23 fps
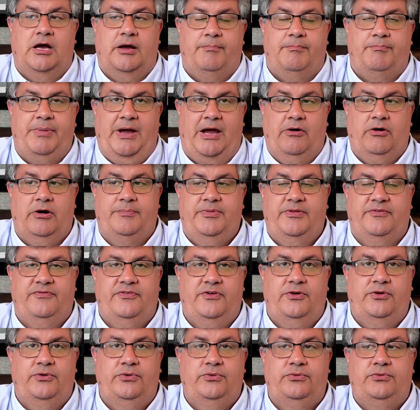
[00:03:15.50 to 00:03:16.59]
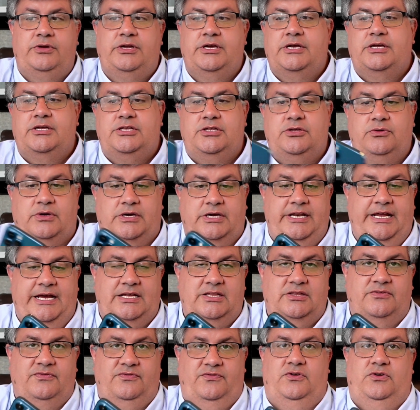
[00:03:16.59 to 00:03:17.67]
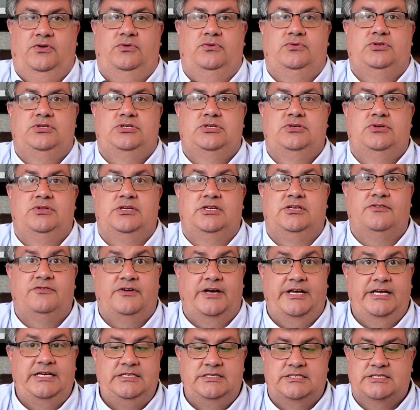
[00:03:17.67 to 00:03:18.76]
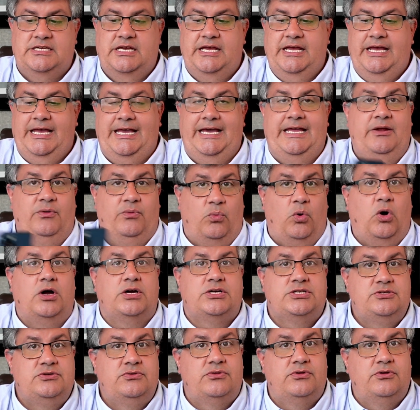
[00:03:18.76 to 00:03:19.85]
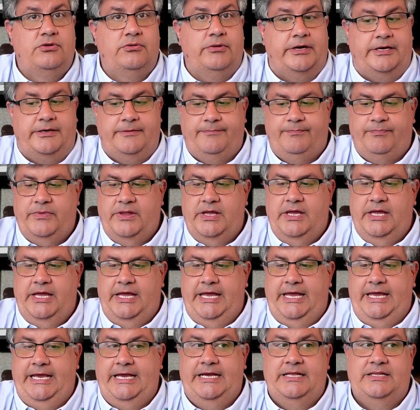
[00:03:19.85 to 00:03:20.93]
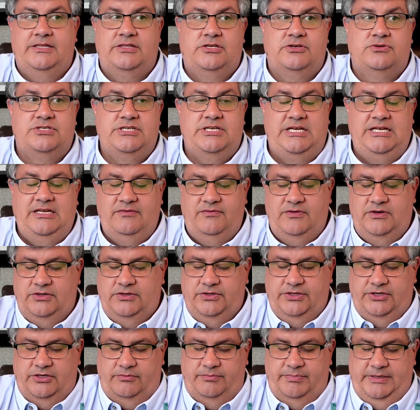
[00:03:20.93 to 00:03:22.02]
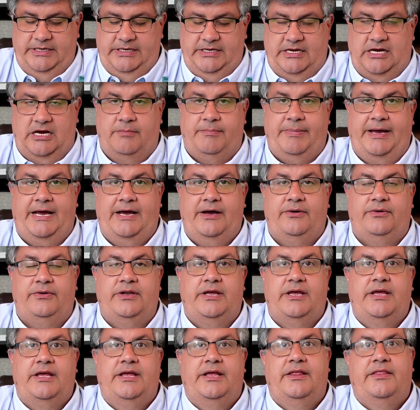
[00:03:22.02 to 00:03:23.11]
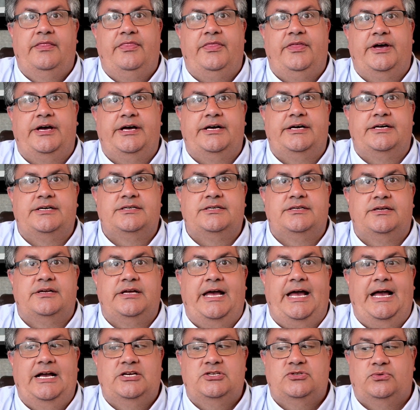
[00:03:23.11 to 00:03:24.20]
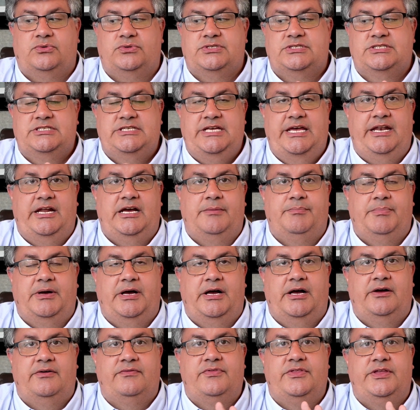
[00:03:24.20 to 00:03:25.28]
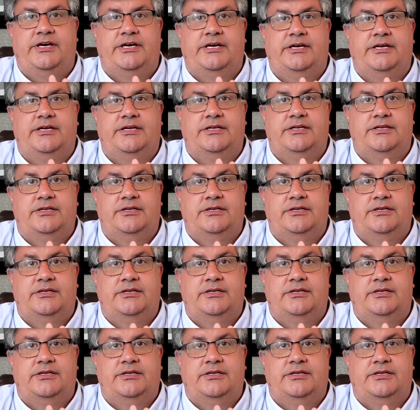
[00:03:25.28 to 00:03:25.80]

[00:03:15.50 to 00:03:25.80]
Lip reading: power up the phone, you connect the phone to the device, and it walks you through it. And there's even a little bit about the actual setup of the